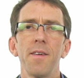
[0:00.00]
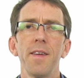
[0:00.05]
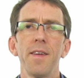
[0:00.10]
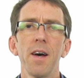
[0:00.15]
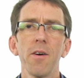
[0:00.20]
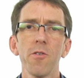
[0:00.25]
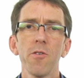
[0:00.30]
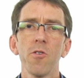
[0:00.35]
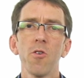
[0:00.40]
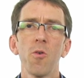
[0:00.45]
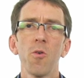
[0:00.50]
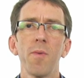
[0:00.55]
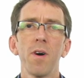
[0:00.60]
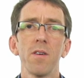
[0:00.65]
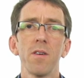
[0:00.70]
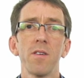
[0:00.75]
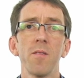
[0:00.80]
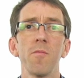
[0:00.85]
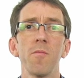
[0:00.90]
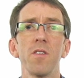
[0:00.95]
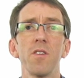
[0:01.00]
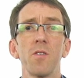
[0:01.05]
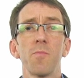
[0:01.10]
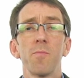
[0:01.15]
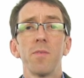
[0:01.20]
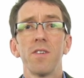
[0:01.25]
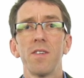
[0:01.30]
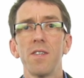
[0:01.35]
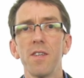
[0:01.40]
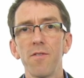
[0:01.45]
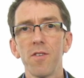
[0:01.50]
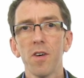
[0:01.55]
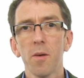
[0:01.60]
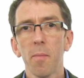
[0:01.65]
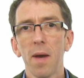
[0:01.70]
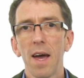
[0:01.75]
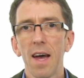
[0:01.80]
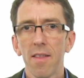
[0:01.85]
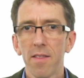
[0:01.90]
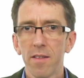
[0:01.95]
Now you know about some of the
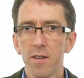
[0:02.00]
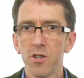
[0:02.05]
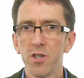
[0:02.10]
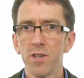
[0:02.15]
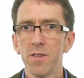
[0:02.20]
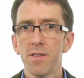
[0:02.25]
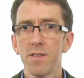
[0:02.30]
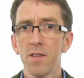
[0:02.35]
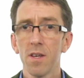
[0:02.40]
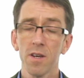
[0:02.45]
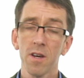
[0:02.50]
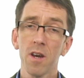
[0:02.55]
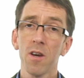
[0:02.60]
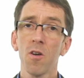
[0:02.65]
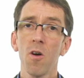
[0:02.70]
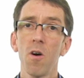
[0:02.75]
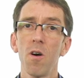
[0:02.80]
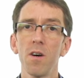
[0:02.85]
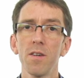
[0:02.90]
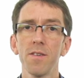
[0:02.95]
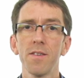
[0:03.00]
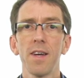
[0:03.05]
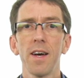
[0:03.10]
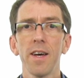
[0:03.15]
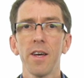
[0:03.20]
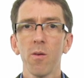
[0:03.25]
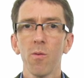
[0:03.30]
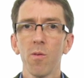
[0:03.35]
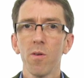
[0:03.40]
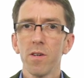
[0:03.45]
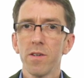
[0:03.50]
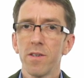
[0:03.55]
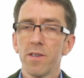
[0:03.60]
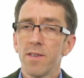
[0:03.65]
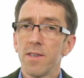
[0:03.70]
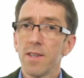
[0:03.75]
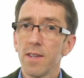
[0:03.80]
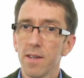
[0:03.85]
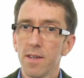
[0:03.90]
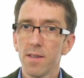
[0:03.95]
specific pathogens that can cause diarrheal
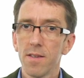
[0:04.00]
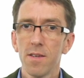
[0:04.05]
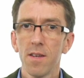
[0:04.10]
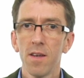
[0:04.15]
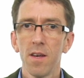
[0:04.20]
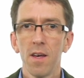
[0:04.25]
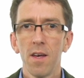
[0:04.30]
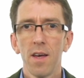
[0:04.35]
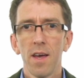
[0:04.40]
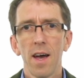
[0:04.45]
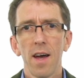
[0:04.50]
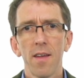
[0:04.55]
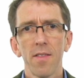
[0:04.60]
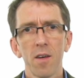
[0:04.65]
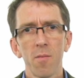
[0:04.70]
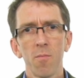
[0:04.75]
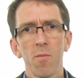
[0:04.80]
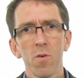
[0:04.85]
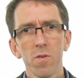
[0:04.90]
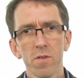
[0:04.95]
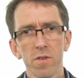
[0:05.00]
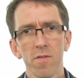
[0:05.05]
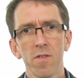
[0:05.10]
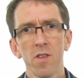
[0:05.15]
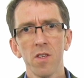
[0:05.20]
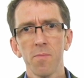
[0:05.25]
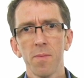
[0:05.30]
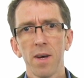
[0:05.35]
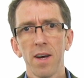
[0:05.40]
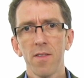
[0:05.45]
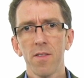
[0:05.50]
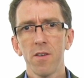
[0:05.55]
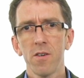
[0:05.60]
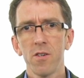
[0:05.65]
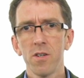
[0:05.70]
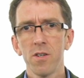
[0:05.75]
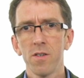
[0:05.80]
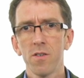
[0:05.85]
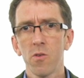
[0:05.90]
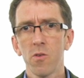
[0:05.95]
disease, and that most of these
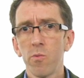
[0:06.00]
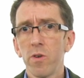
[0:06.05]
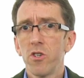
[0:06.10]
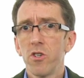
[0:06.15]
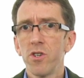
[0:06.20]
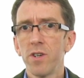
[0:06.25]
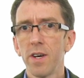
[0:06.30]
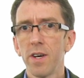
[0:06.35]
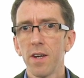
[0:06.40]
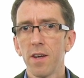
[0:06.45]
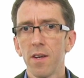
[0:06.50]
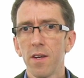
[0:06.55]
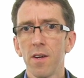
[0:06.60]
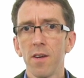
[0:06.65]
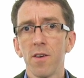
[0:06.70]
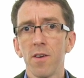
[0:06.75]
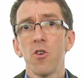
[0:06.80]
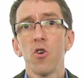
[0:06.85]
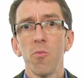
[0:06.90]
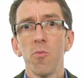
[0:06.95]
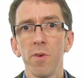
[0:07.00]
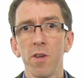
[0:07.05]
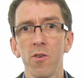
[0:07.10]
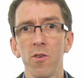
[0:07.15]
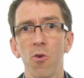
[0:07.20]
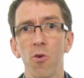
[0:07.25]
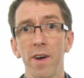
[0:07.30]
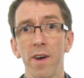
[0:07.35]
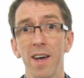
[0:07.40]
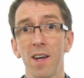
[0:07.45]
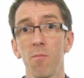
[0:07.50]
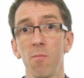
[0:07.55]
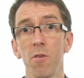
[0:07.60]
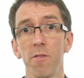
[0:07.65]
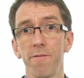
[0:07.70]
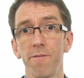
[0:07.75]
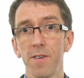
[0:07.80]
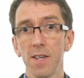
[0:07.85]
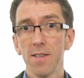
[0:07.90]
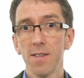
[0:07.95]
pathogens originate in human or
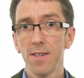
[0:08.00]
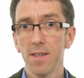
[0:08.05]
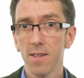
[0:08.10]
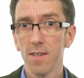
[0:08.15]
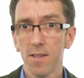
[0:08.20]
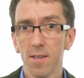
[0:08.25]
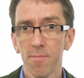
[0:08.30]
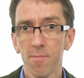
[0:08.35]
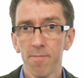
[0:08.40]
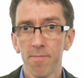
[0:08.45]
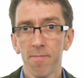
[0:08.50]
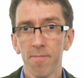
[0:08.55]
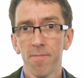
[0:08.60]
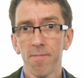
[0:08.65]
animal feces.